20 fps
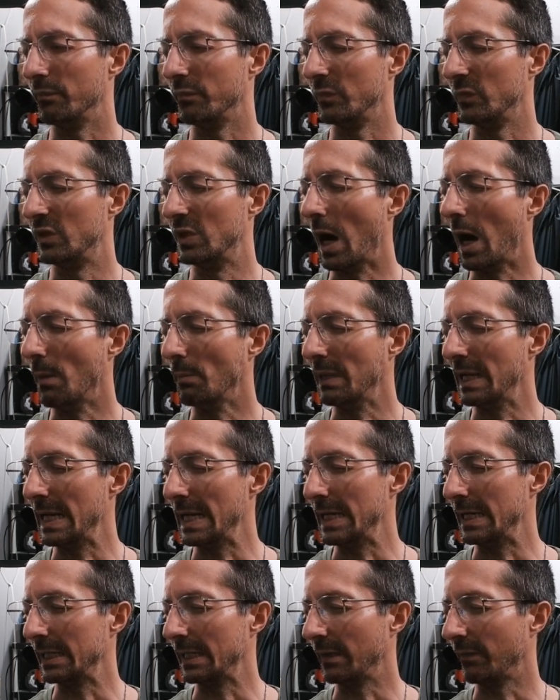
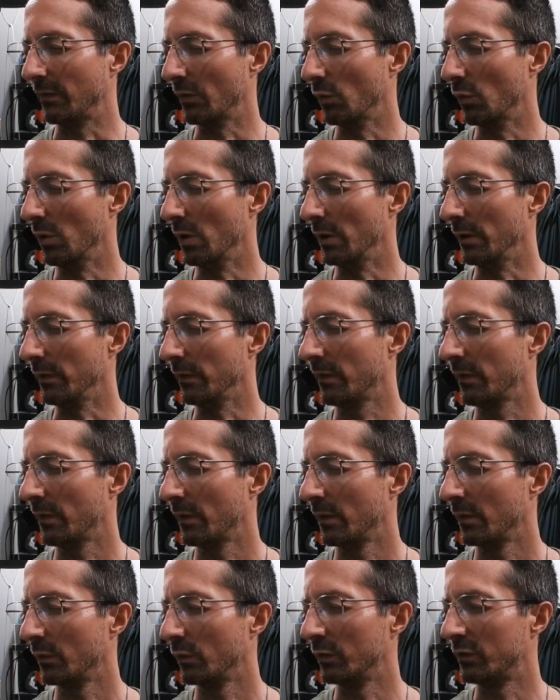dominating as it was,
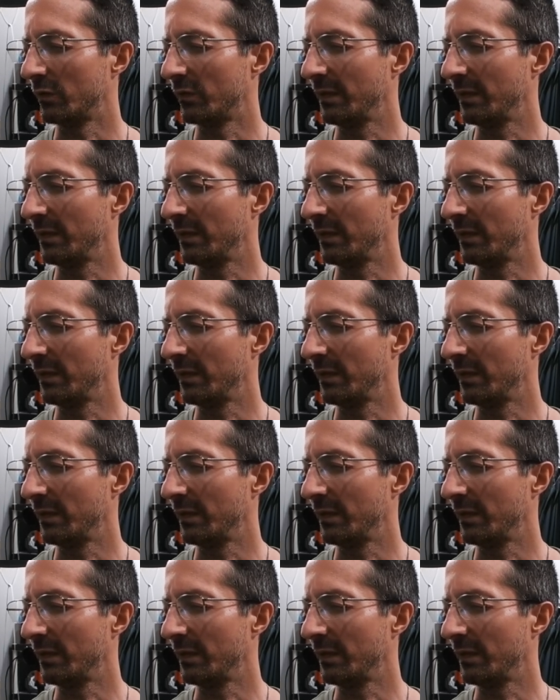which